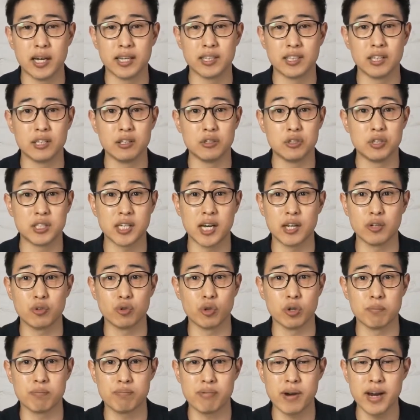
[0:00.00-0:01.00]
until you start
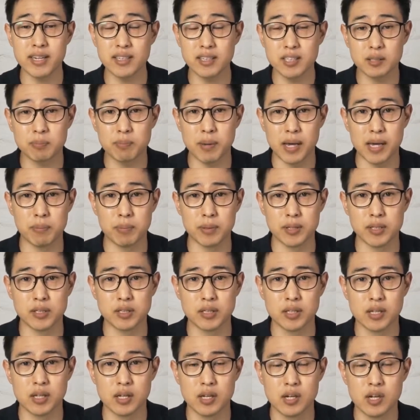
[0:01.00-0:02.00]
doing practice
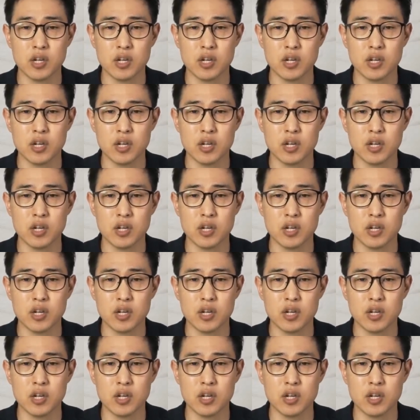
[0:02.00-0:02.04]
papers.